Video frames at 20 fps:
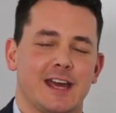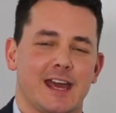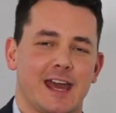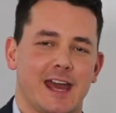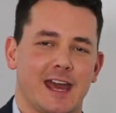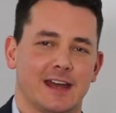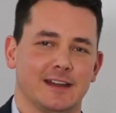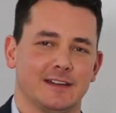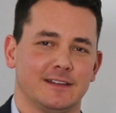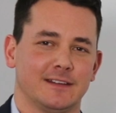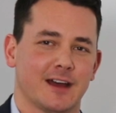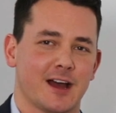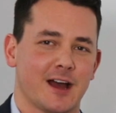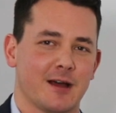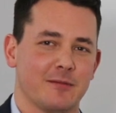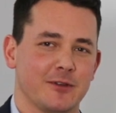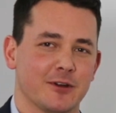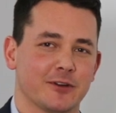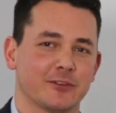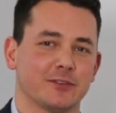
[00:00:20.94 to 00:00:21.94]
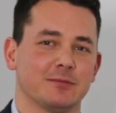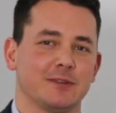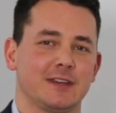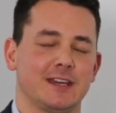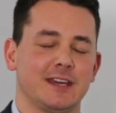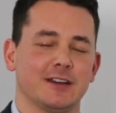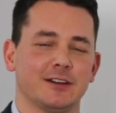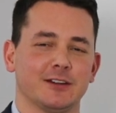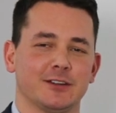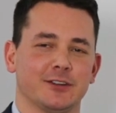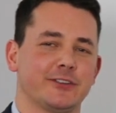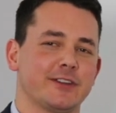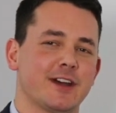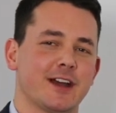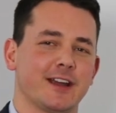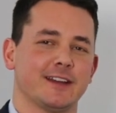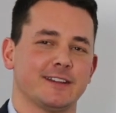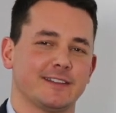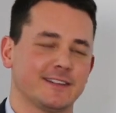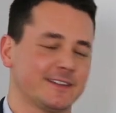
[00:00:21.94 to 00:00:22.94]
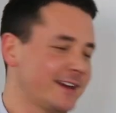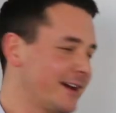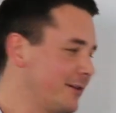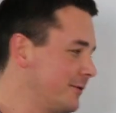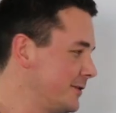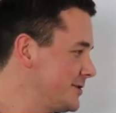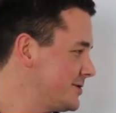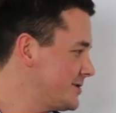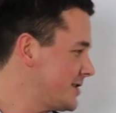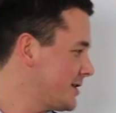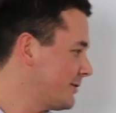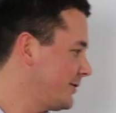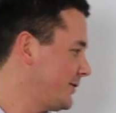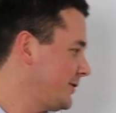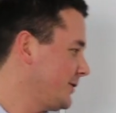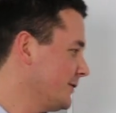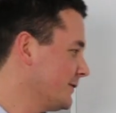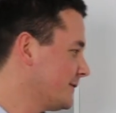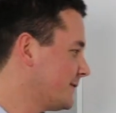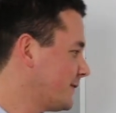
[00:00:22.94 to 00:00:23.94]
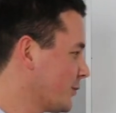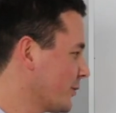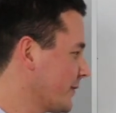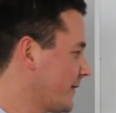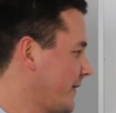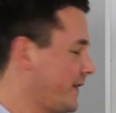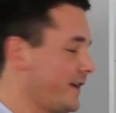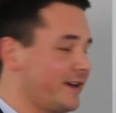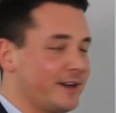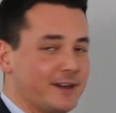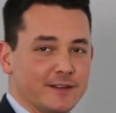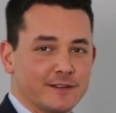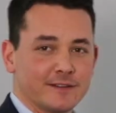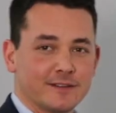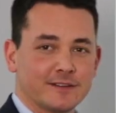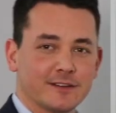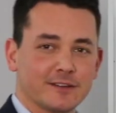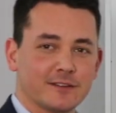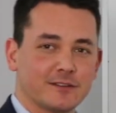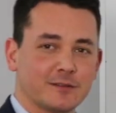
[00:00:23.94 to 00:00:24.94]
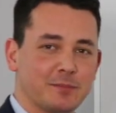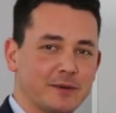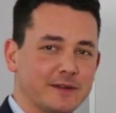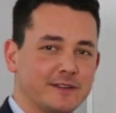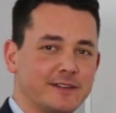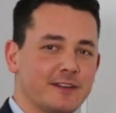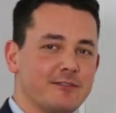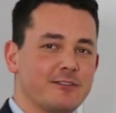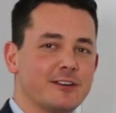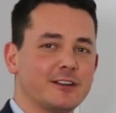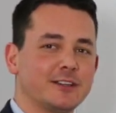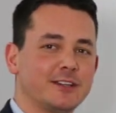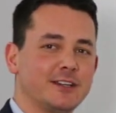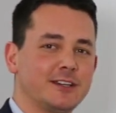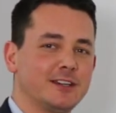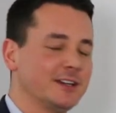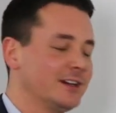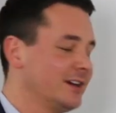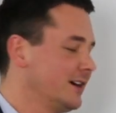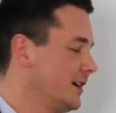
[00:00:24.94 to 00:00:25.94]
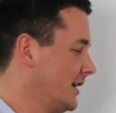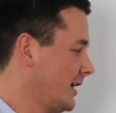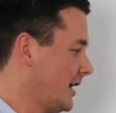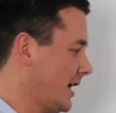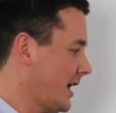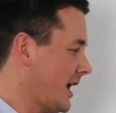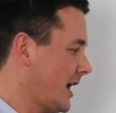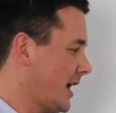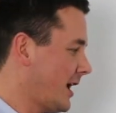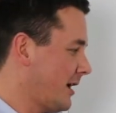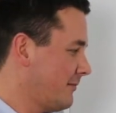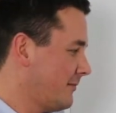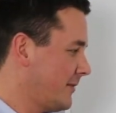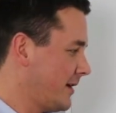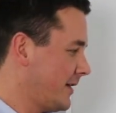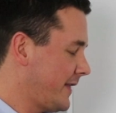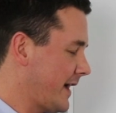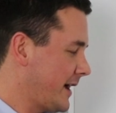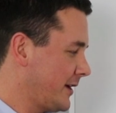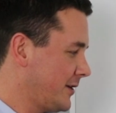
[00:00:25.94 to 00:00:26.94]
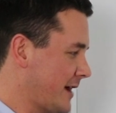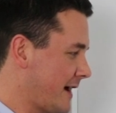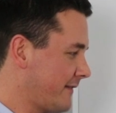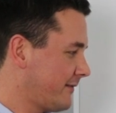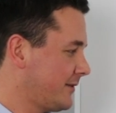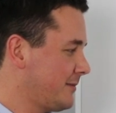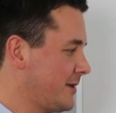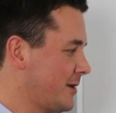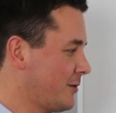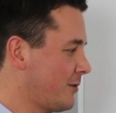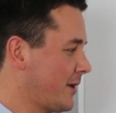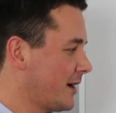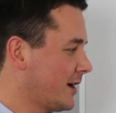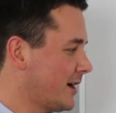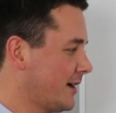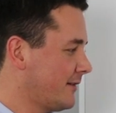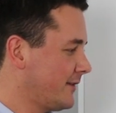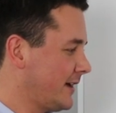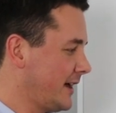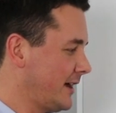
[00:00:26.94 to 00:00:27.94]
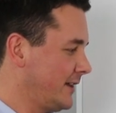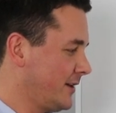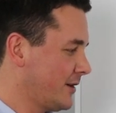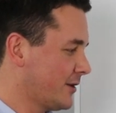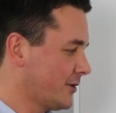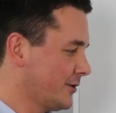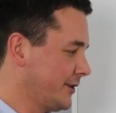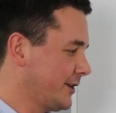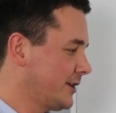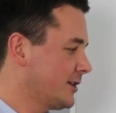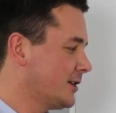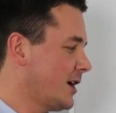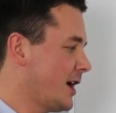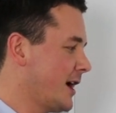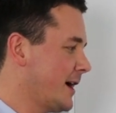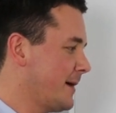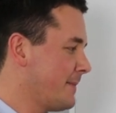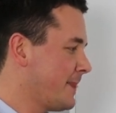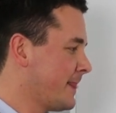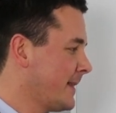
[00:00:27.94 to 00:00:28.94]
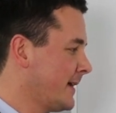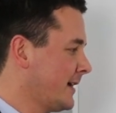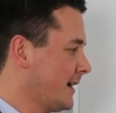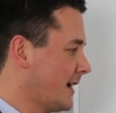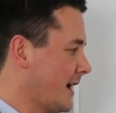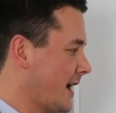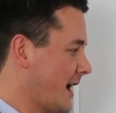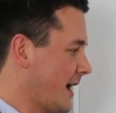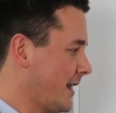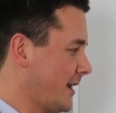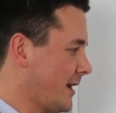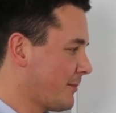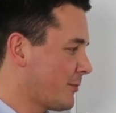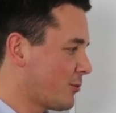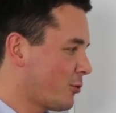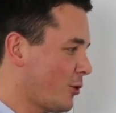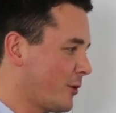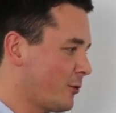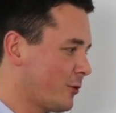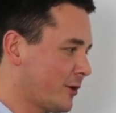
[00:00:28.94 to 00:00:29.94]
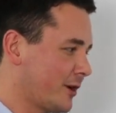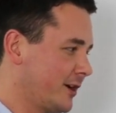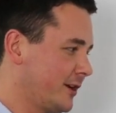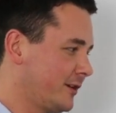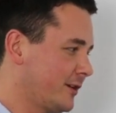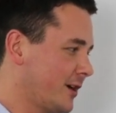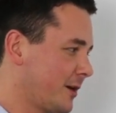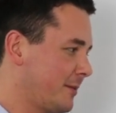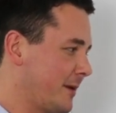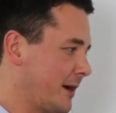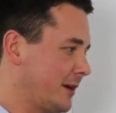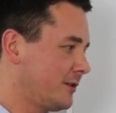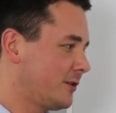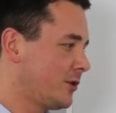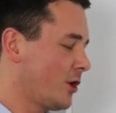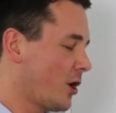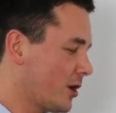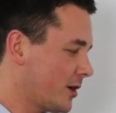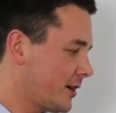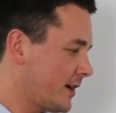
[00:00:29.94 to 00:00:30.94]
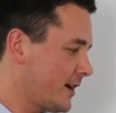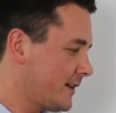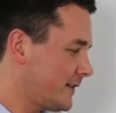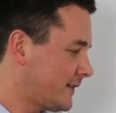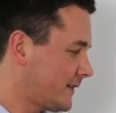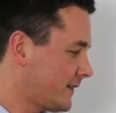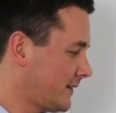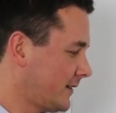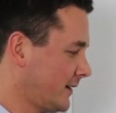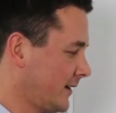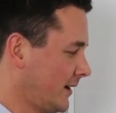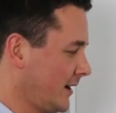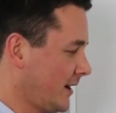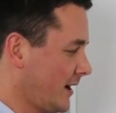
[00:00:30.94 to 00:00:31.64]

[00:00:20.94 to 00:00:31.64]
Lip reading: And there are some key little nuggets I want to share with you. 4 things specifically that you have to be aware of in the early climb. Number 1, we're going to talk about targets.